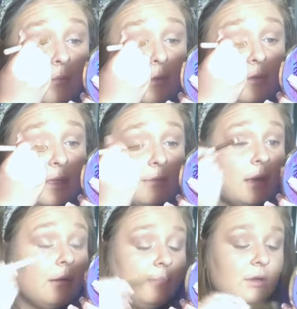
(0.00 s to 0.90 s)
you've seen
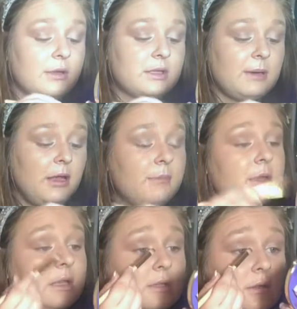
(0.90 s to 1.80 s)
my review on this palette,
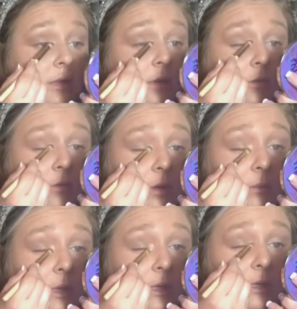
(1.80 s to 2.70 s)
but these are the
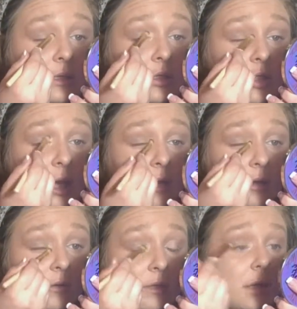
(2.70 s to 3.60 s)
creamiest
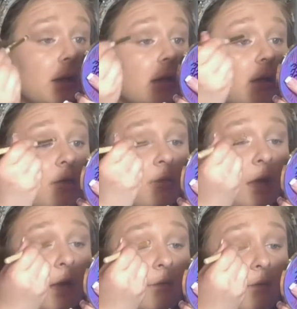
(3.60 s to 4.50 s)
shadows you will
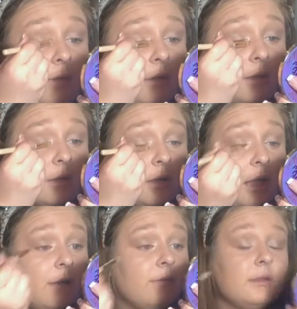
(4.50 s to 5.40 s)
ever feel in your
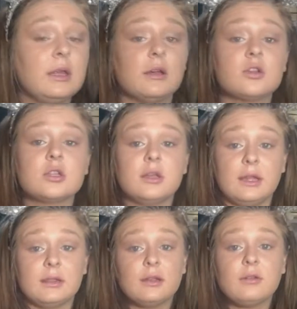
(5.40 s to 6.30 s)
life. They are so,
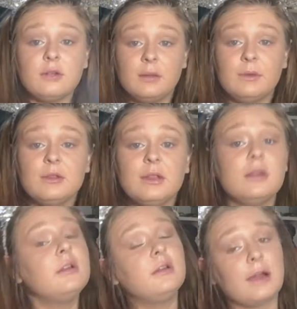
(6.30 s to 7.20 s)
like, they're creamier than the
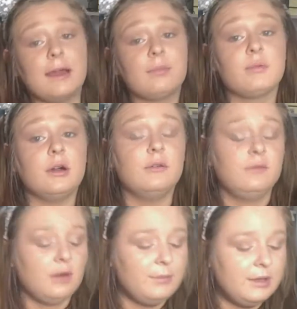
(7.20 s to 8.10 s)
Loreal Pro
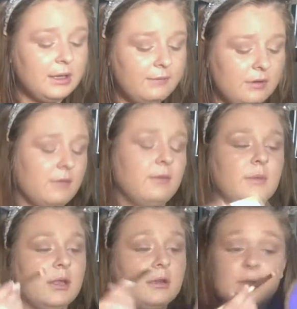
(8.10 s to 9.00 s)
formula, if you're
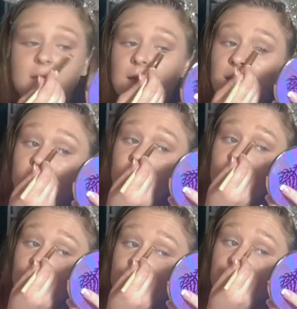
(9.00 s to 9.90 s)
familiar with that.
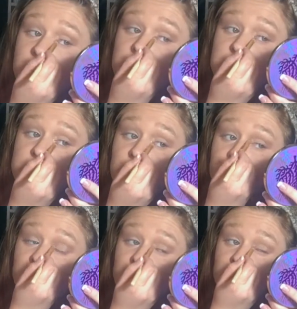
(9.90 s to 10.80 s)
They are
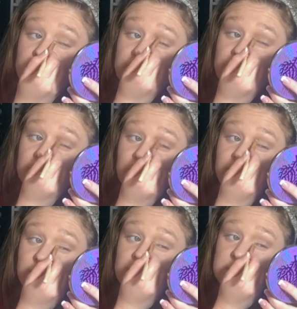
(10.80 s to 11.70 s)
so good. The
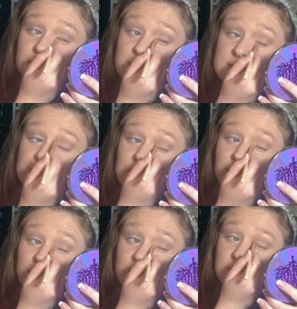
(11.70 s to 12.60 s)
Rainforest of the Sea
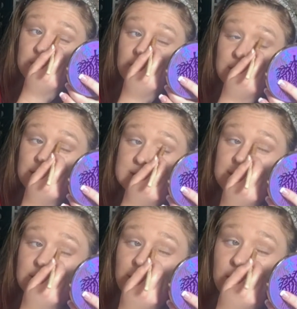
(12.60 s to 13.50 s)
collection is
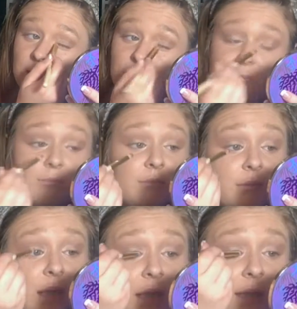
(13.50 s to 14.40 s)

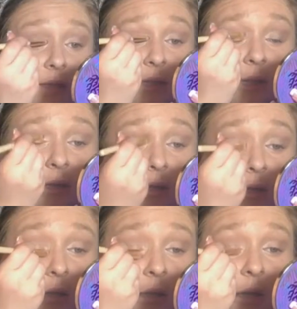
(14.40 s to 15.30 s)
amazing.
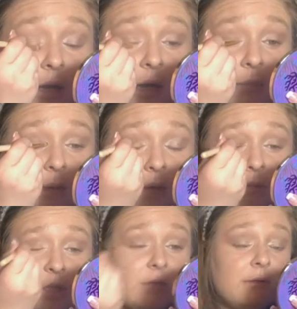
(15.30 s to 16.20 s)
I
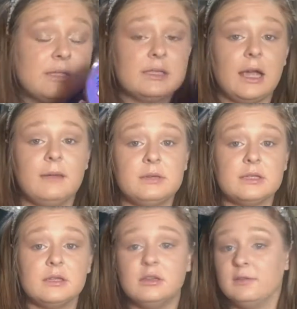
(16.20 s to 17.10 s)
wish it was as hyped
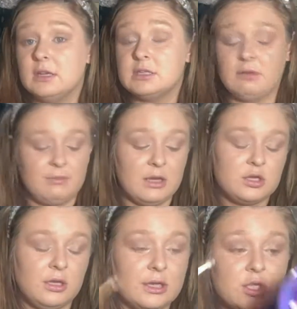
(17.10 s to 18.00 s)
as the Too Faced Sweet Peach
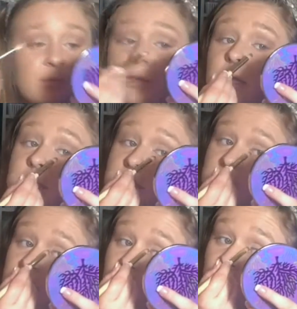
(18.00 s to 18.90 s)
collection
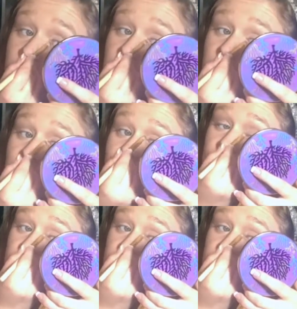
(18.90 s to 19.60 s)
because it's